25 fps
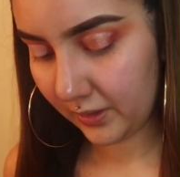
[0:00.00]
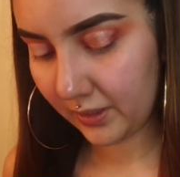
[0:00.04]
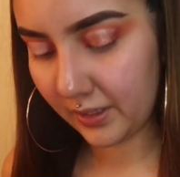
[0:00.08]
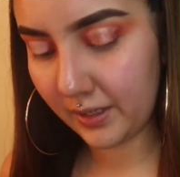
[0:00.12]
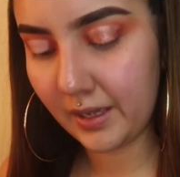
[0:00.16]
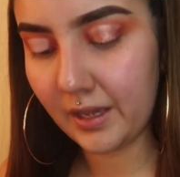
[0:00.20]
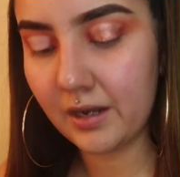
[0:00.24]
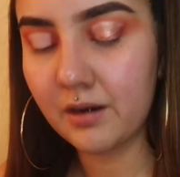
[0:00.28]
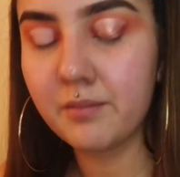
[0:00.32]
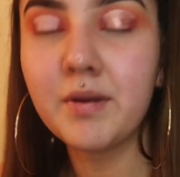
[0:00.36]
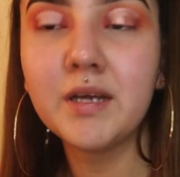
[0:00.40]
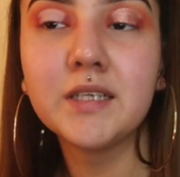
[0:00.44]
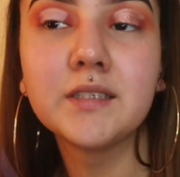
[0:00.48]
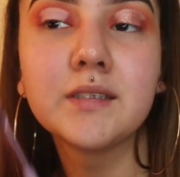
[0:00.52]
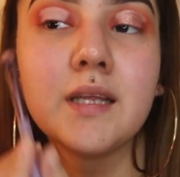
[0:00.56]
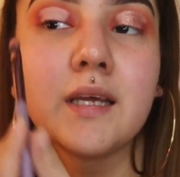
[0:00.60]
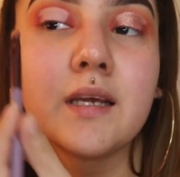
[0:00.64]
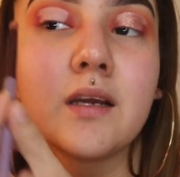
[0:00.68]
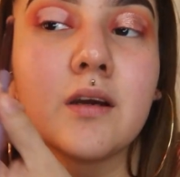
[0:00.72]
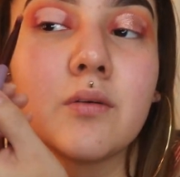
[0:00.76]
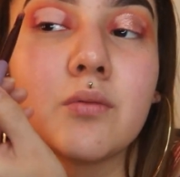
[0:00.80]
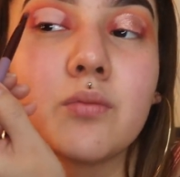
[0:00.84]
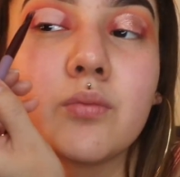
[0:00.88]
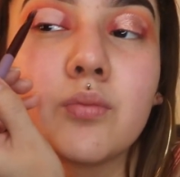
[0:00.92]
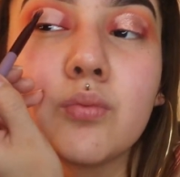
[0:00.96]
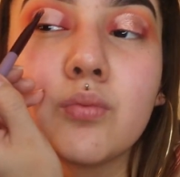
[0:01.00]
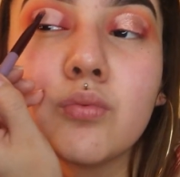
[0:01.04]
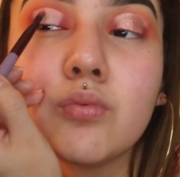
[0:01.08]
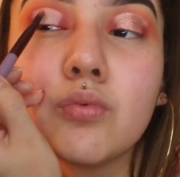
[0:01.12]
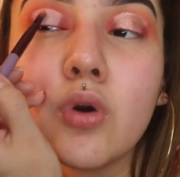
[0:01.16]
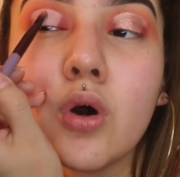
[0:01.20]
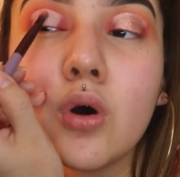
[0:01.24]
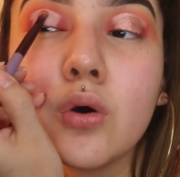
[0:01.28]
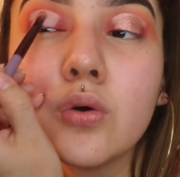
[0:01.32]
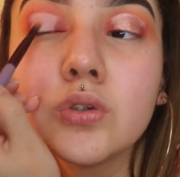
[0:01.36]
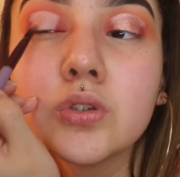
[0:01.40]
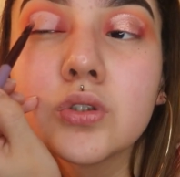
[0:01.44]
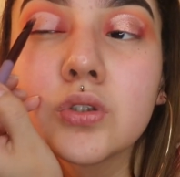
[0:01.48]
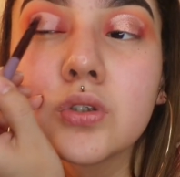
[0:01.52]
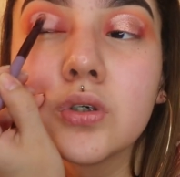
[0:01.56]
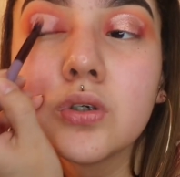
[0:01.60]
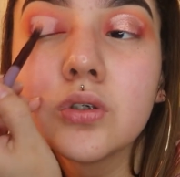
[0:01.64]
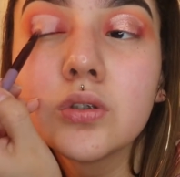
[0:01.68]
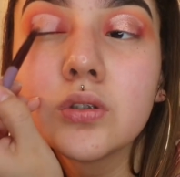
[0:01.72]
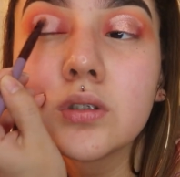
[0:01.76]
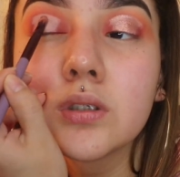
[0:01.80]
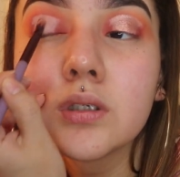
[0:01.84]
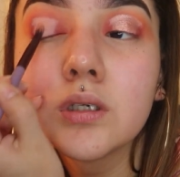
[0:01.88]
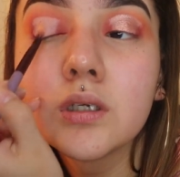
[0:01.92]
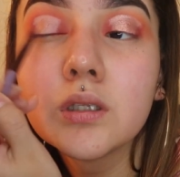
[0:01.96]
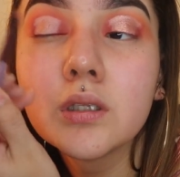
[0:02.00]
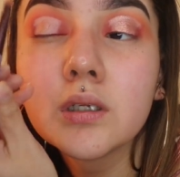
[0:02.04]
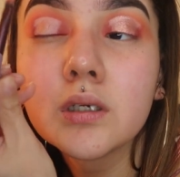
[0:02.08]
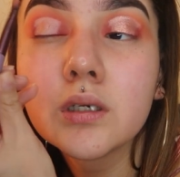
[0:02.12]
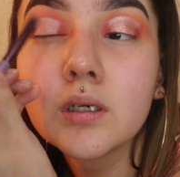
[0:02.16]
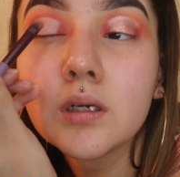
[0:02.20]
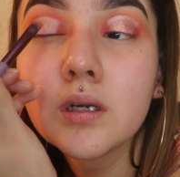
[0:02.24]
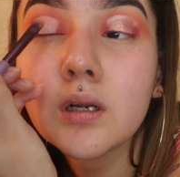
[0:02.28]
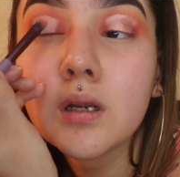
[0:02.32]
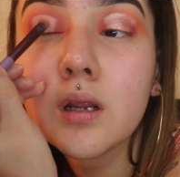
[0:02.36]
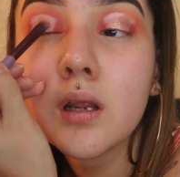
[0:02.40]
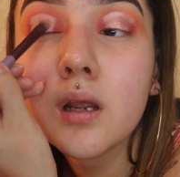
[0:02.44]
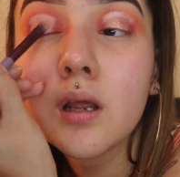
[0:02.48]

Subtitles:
It kind of reminds me of, like, a rose gold color.